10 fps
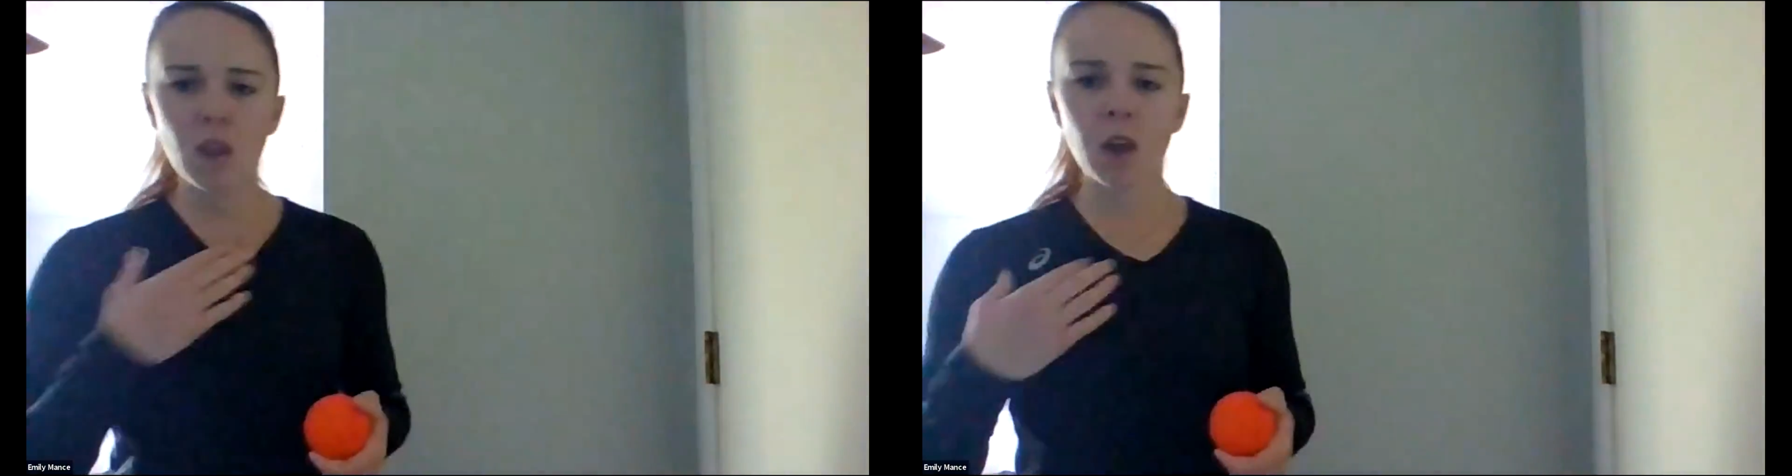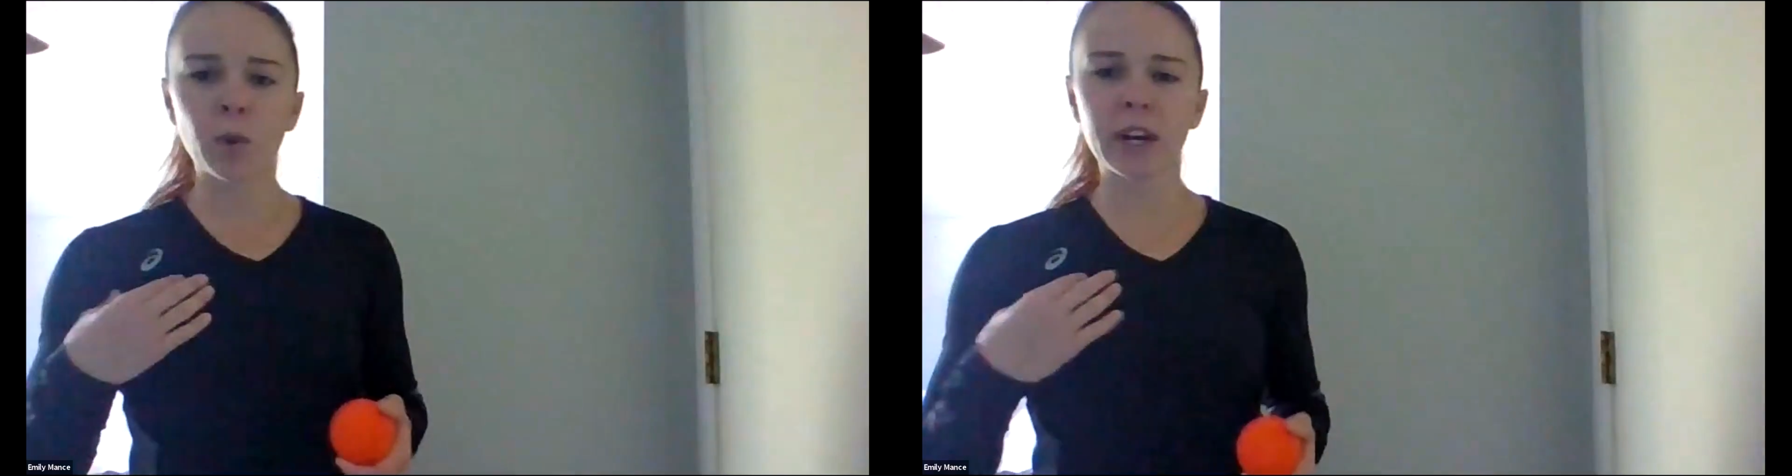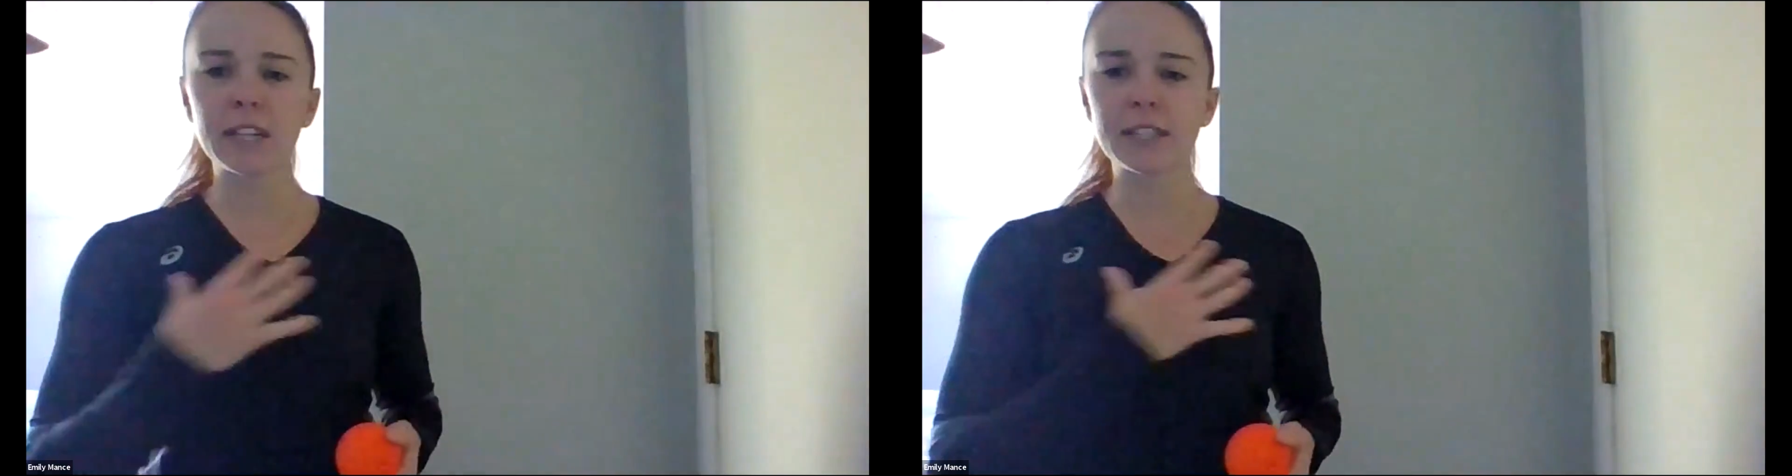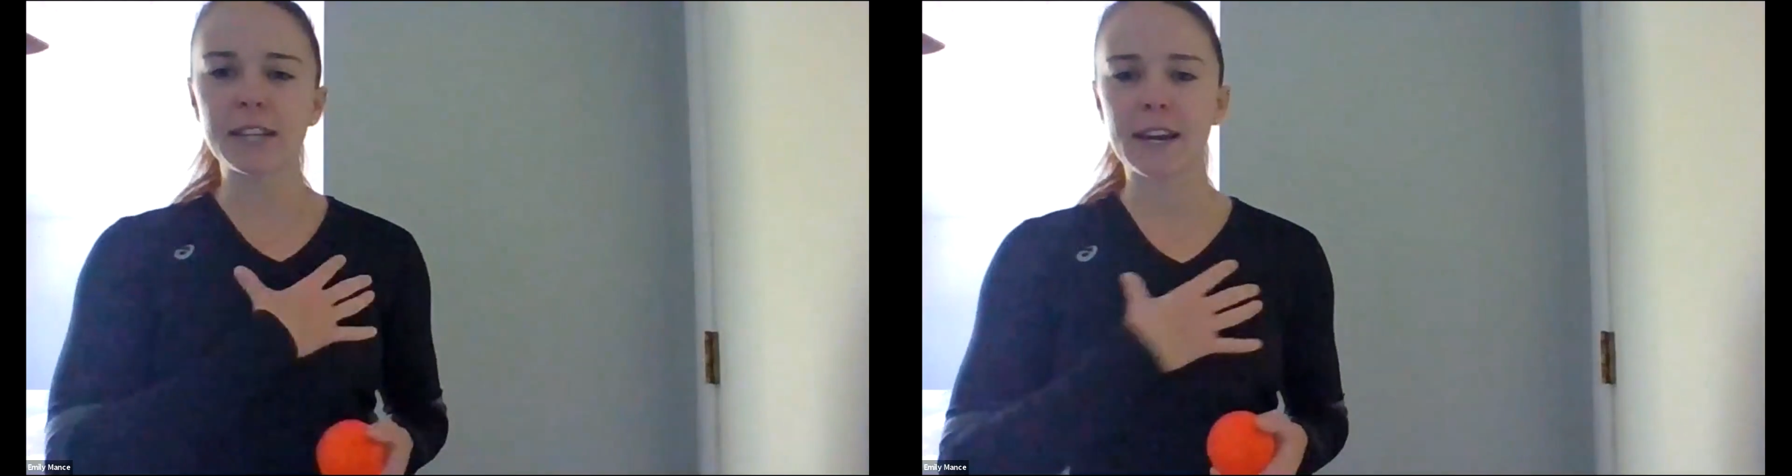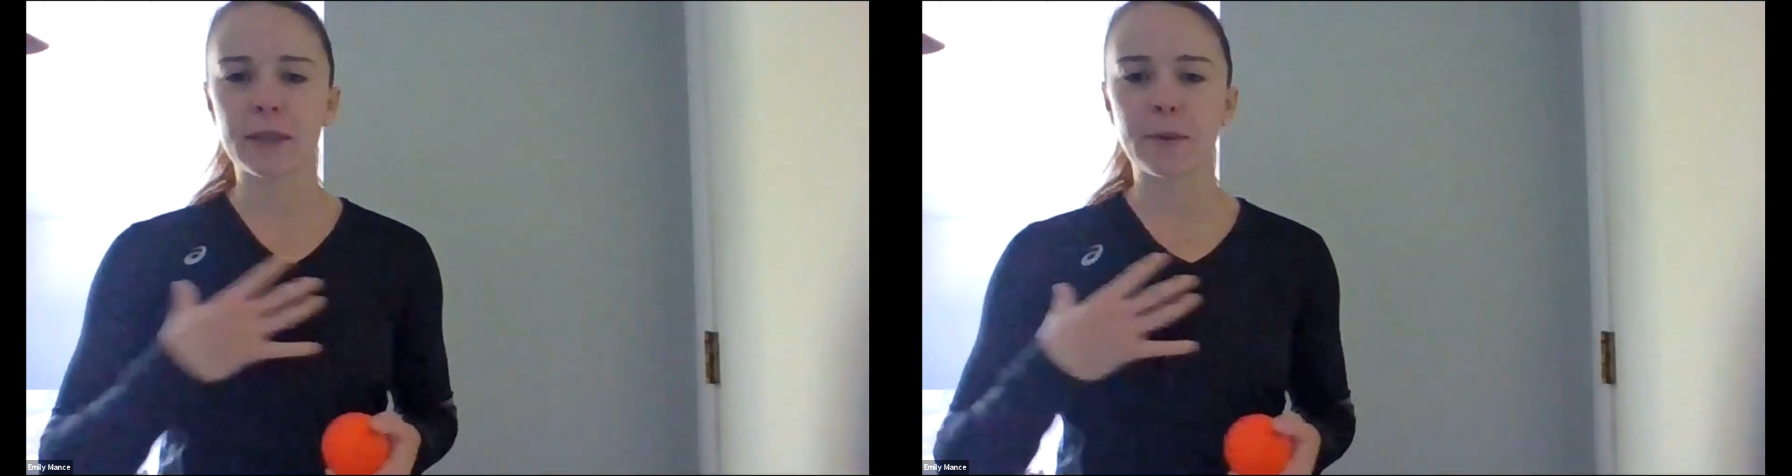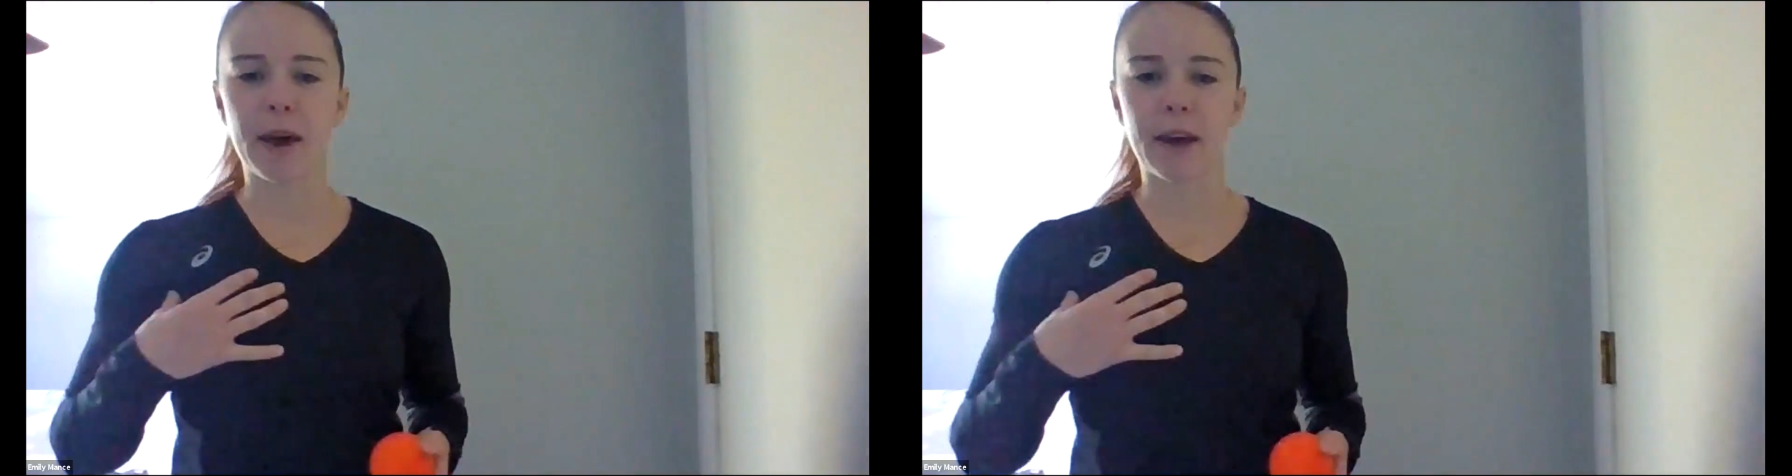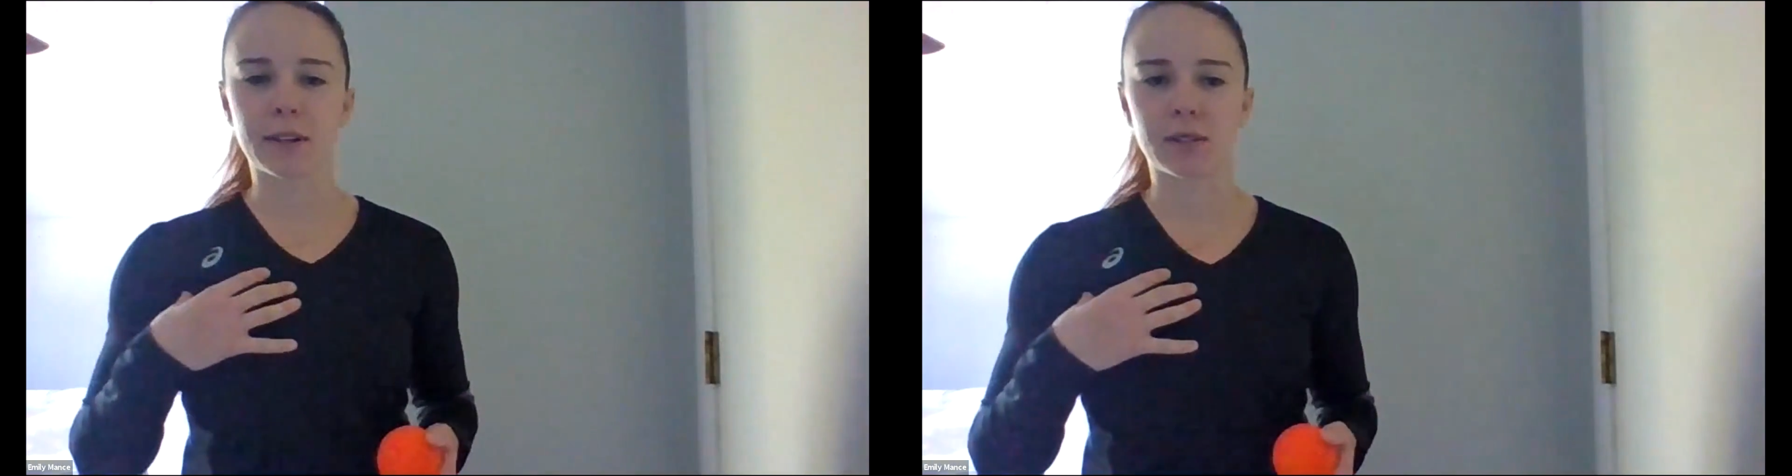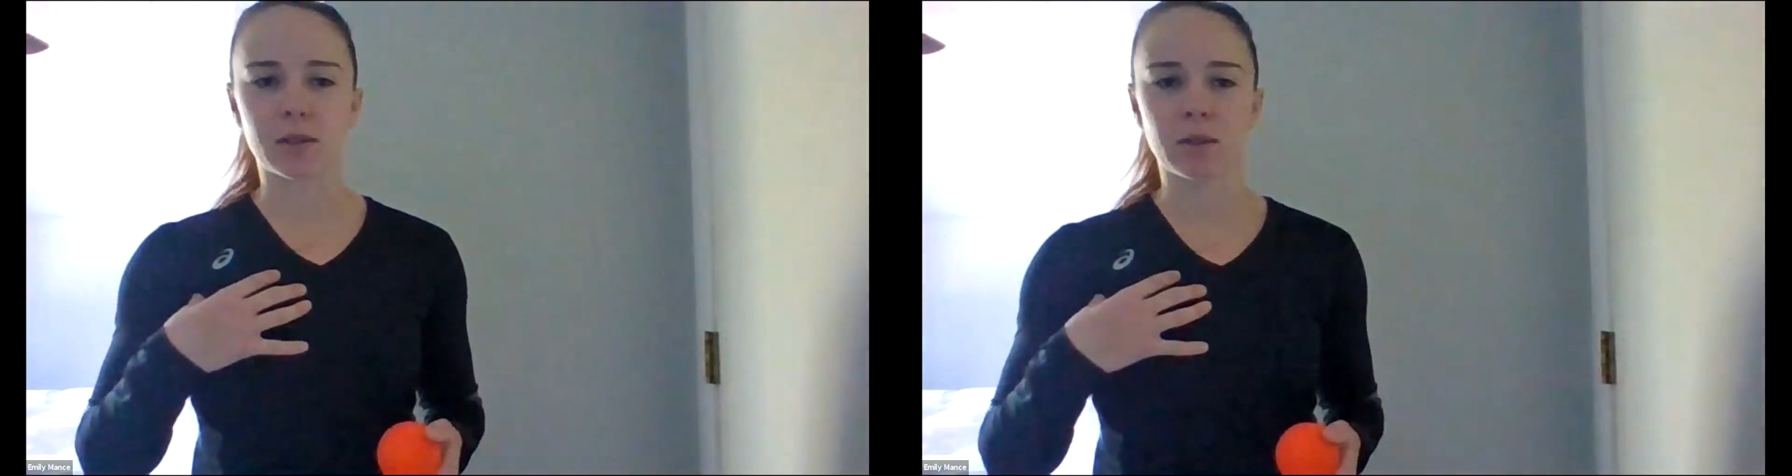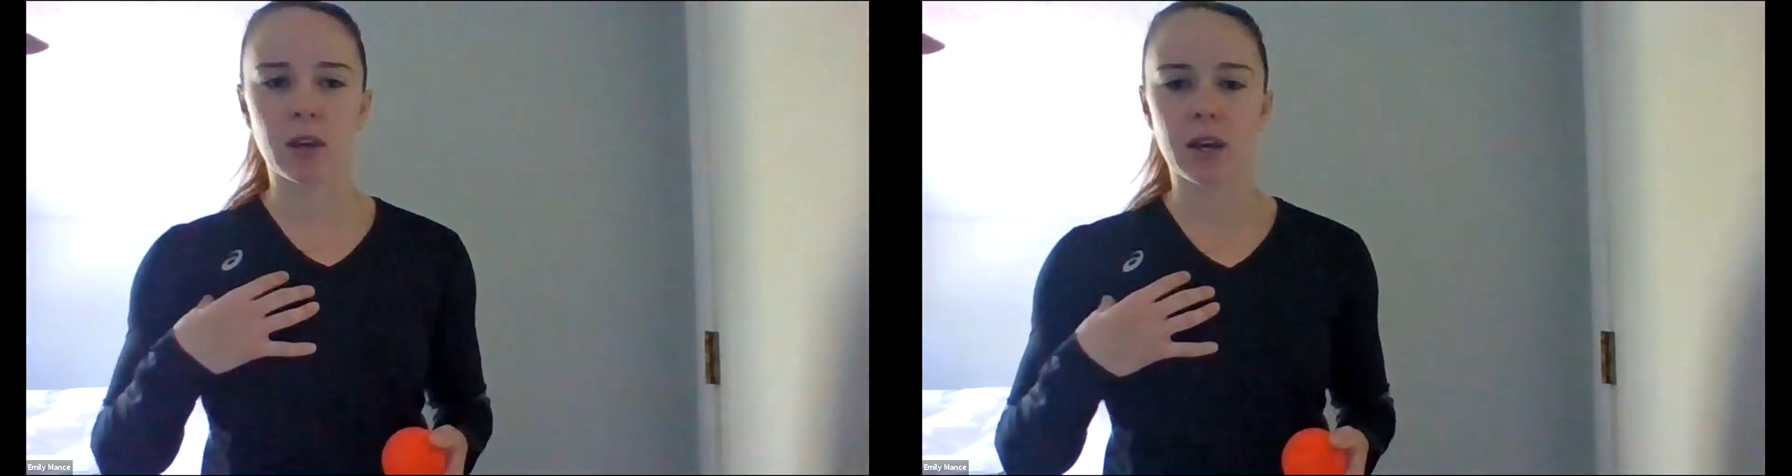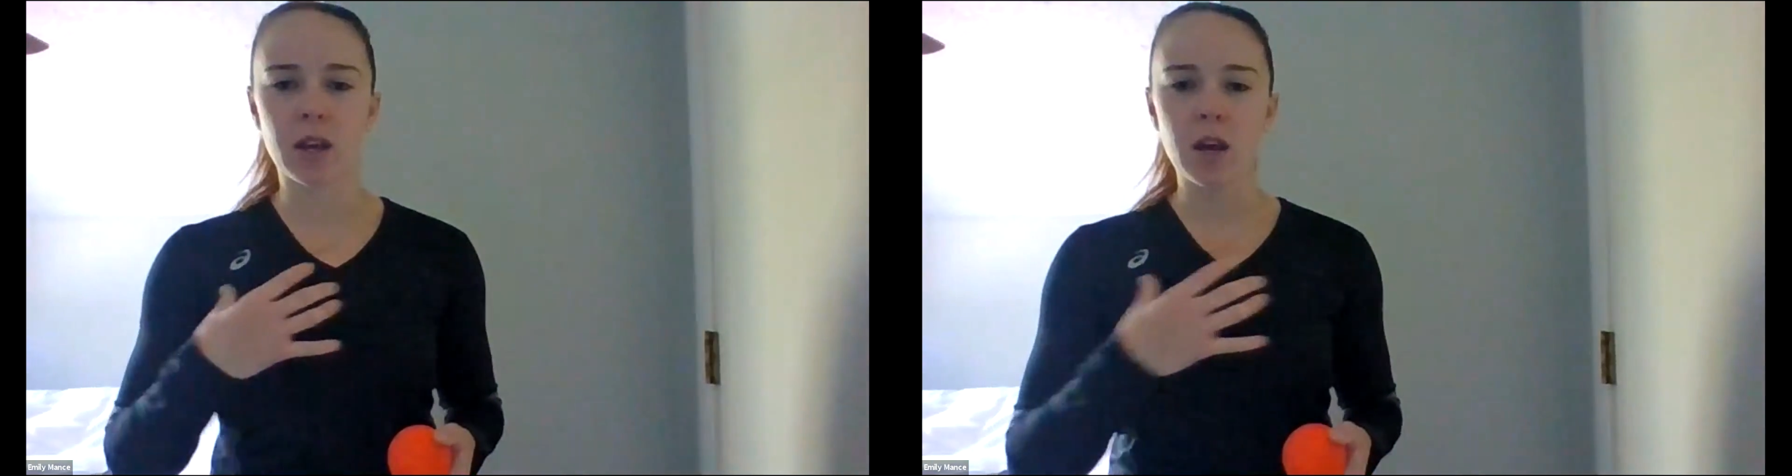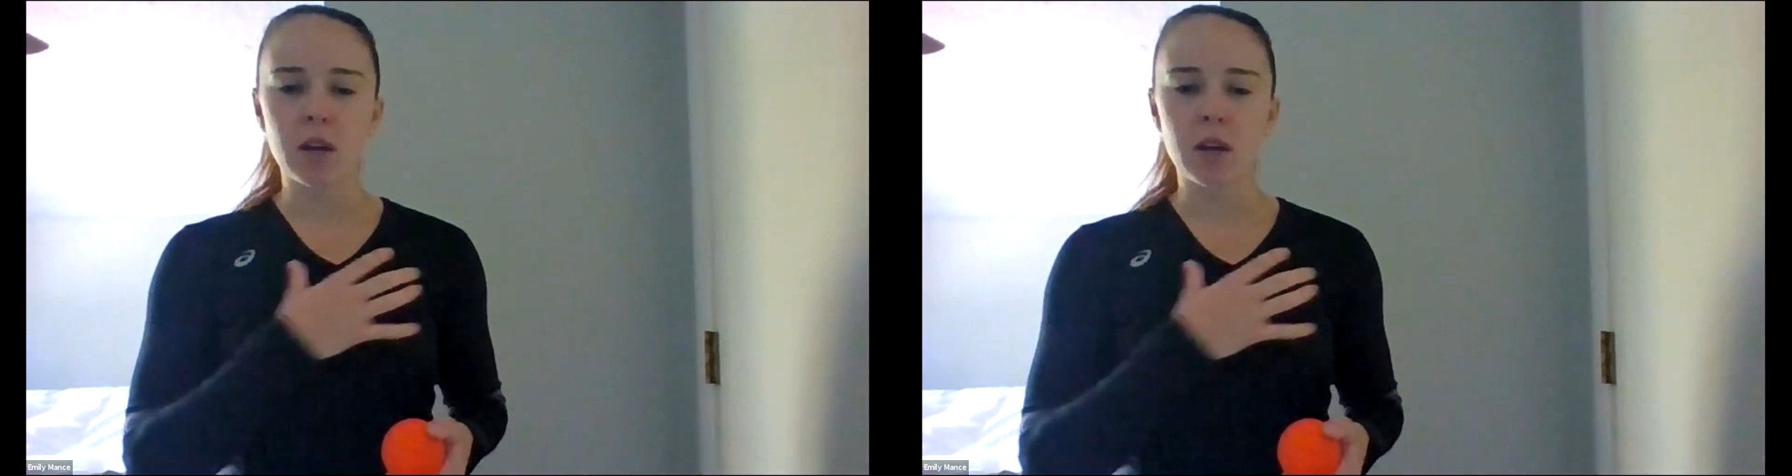and we're going to attack the pecs, okay?